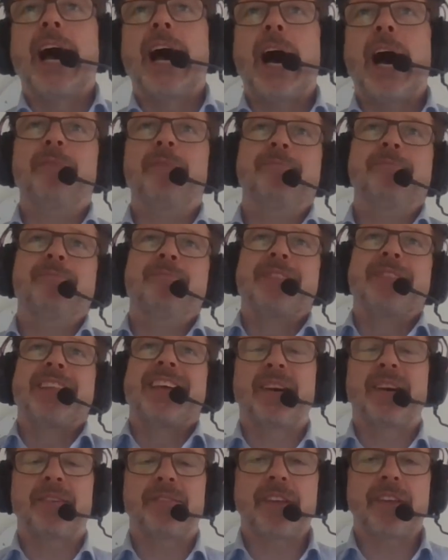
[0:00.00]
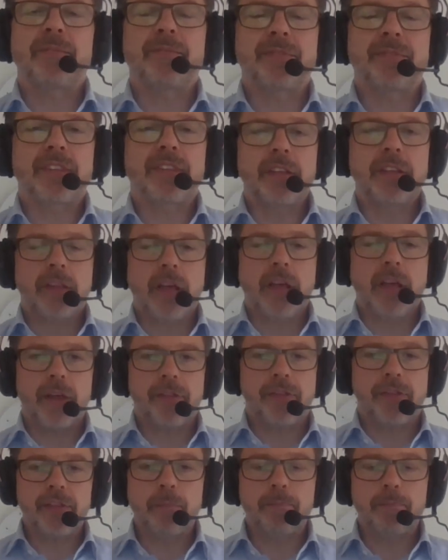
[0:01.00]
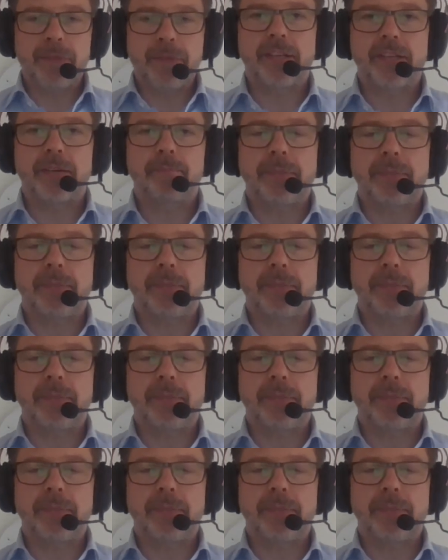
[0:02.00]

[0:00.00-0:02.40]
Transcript: Um, the, the, the, I think the biz-